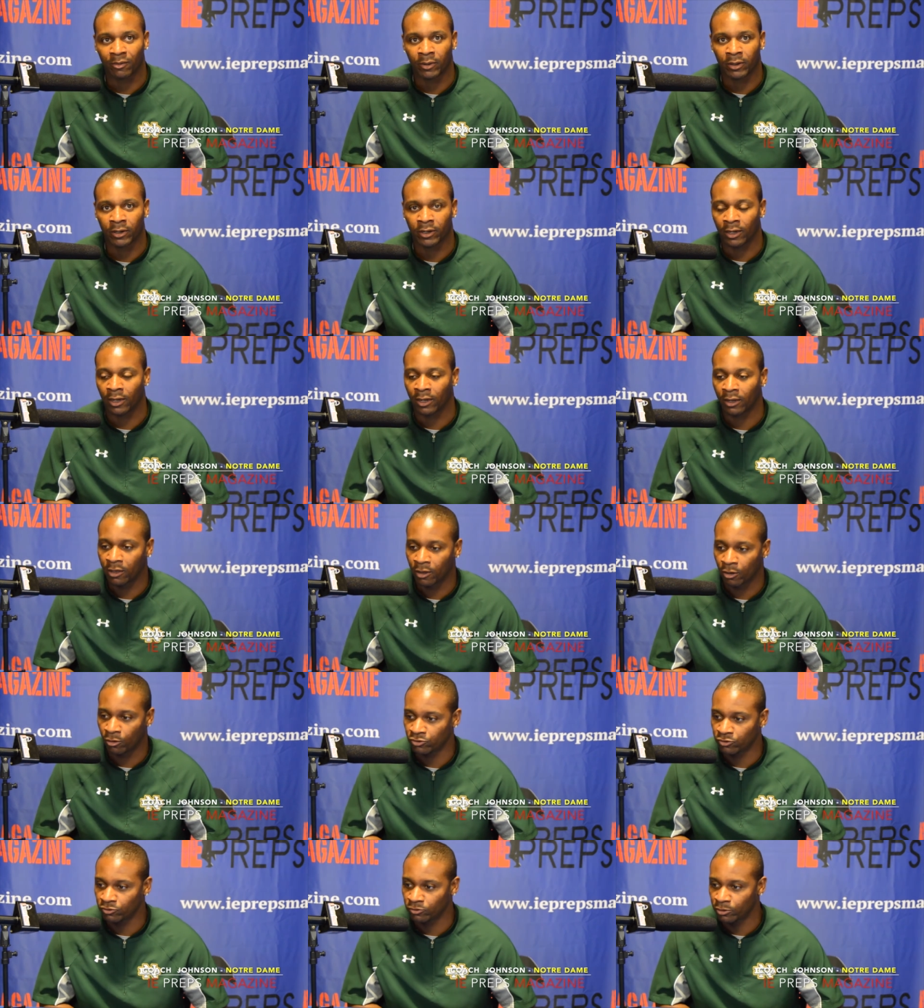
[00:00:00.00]
But
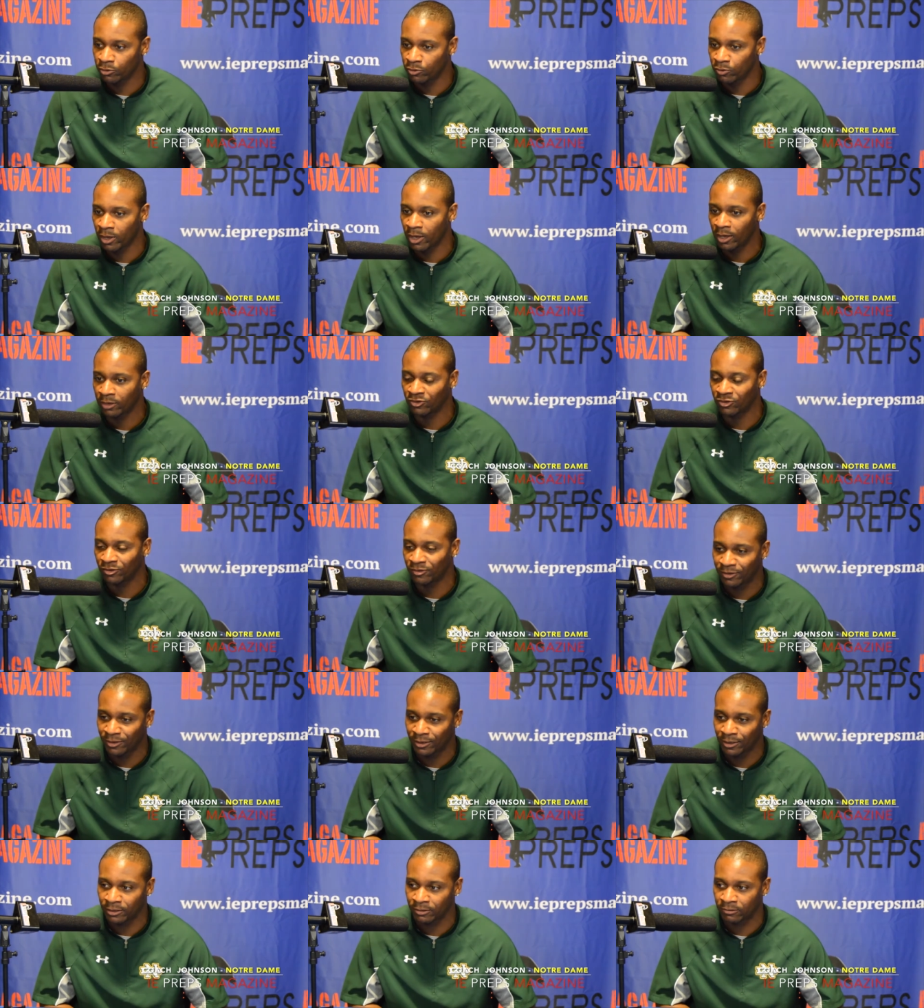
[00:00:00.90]
Coach Luke
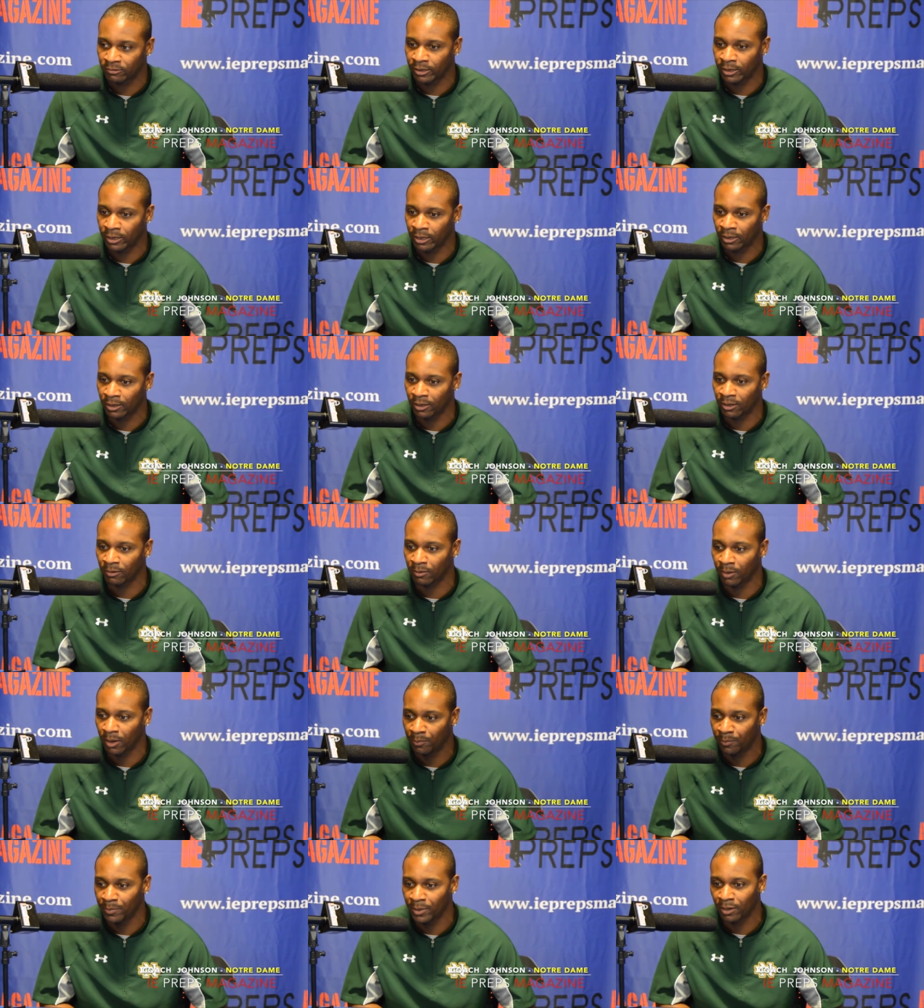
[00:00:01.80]
Hutchinson is
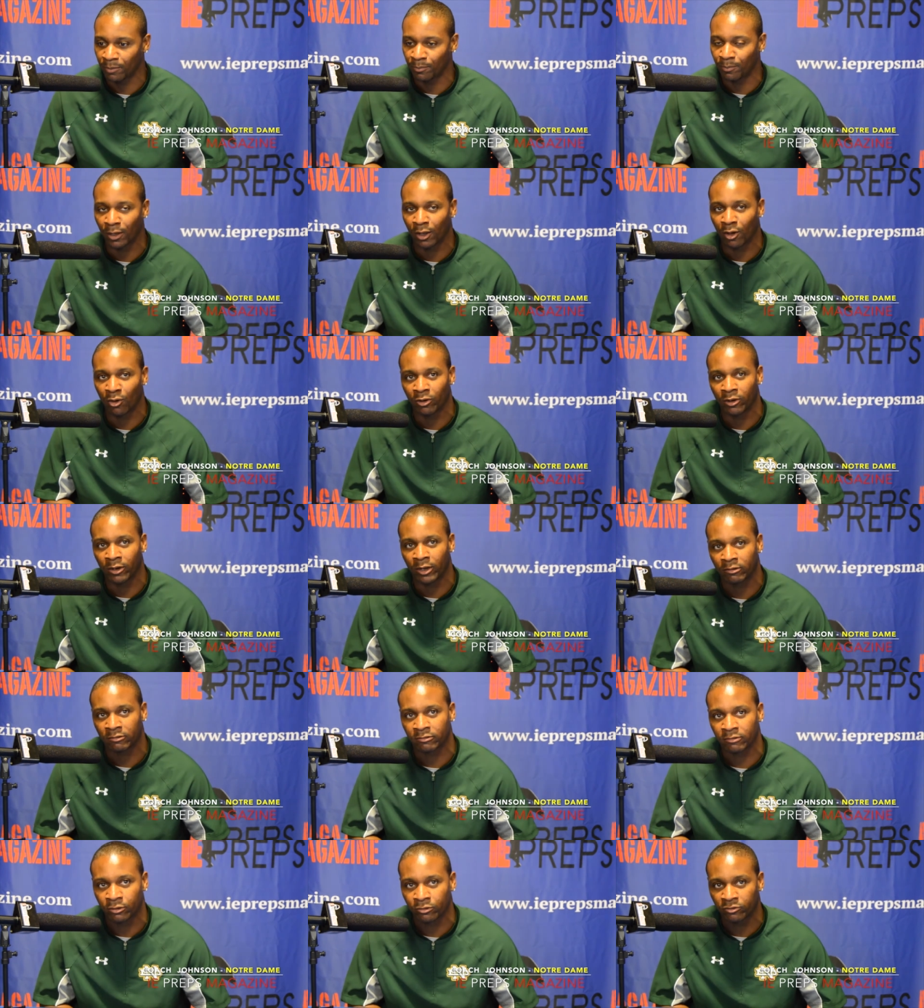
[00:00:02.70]
a big blow to
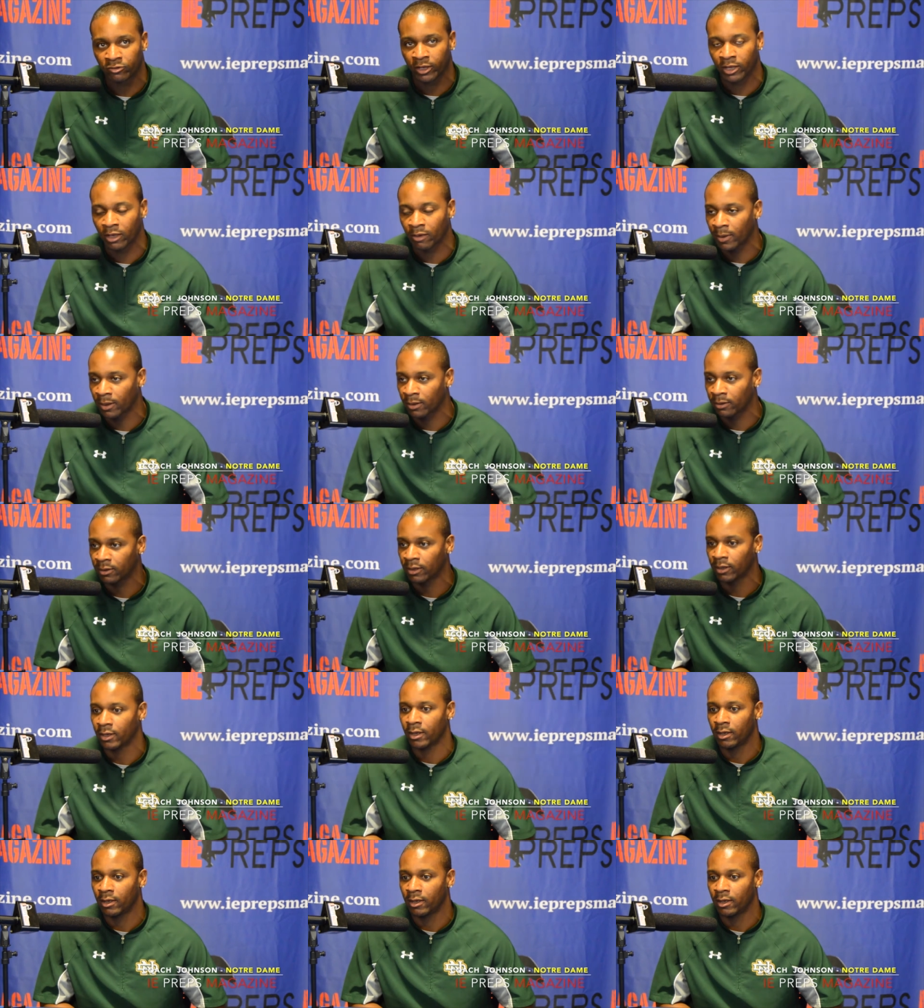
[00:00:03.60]
us, losing him at